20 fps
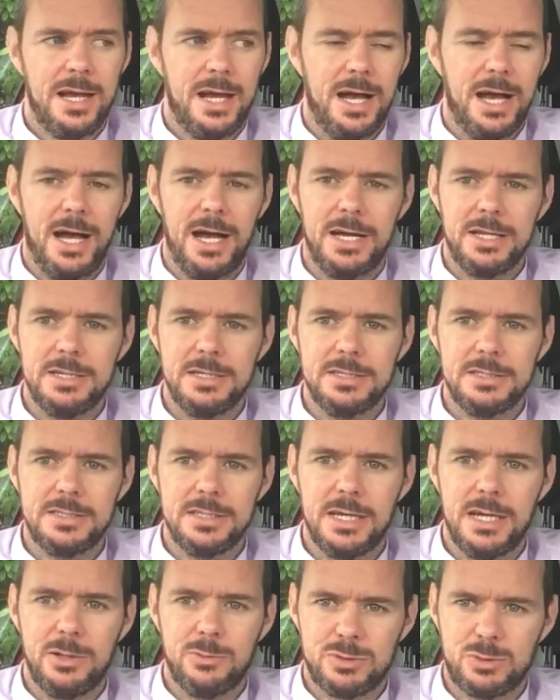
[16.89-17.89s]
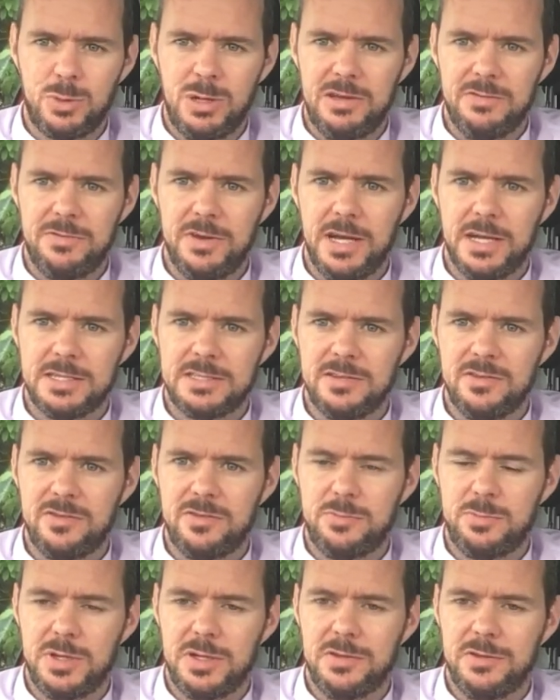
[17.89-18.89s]
and it was quite
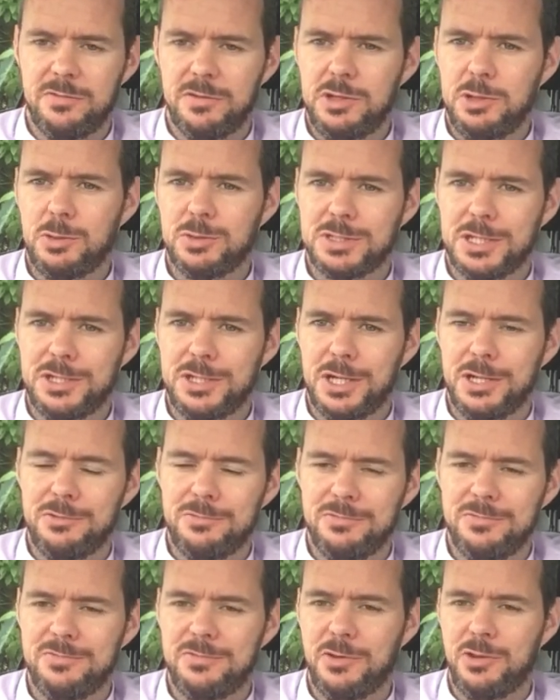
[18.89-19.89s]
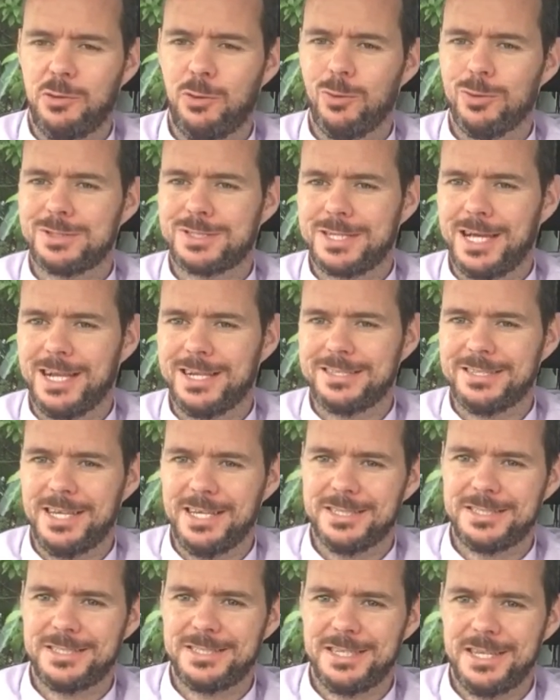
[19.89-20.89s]
effective, but the videos I'd done for the old style
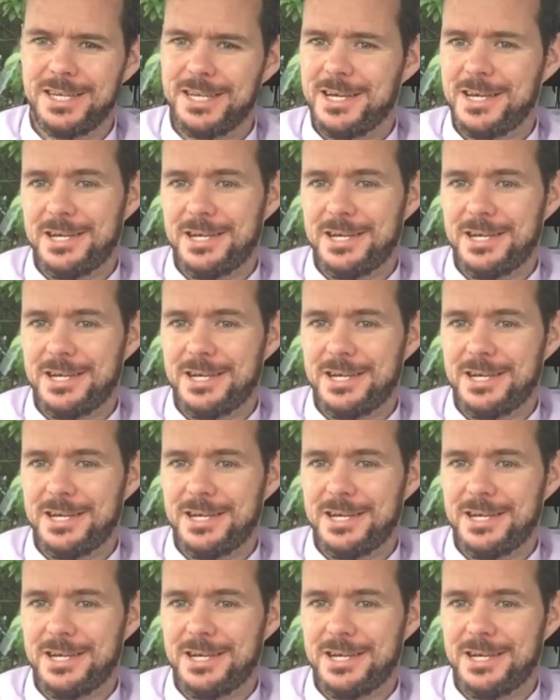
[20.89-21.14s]
test,